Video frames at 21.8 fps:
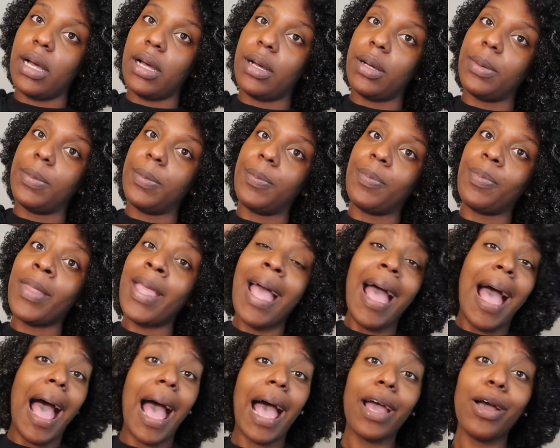
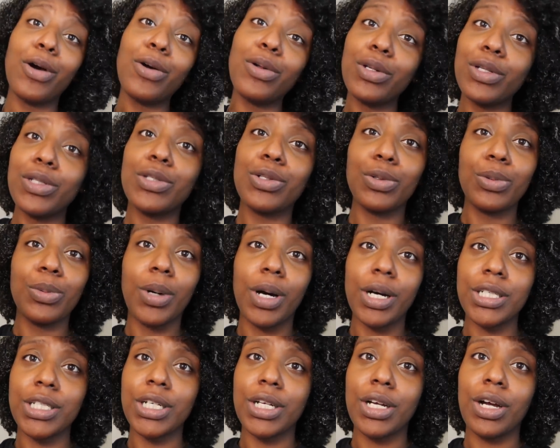I only do
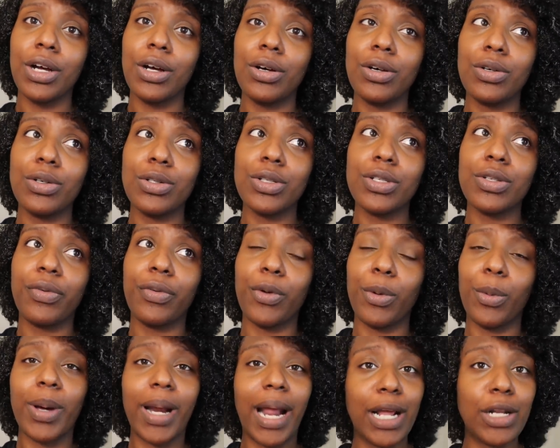wash and goes
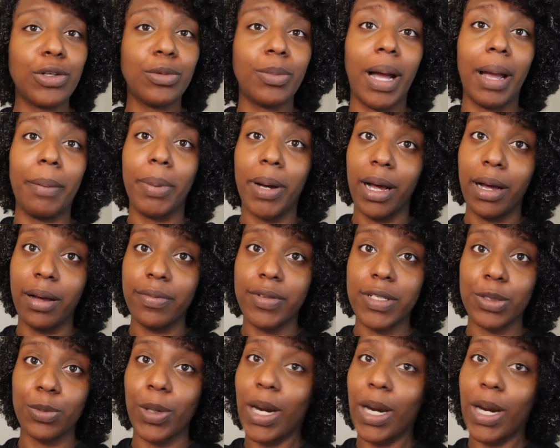for when I do my puffs.